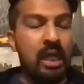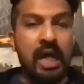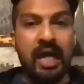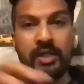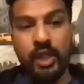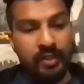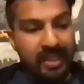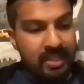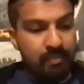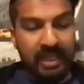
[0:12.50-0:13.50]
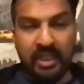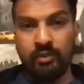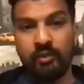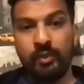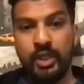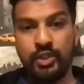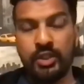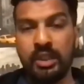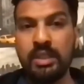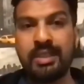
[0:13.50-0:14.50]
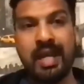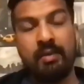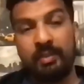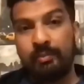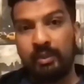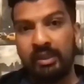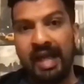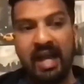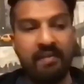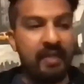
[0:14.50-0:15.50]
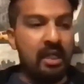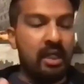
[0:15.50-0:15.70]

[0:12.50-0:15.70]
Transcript: I know there's a plethora of questions that people have.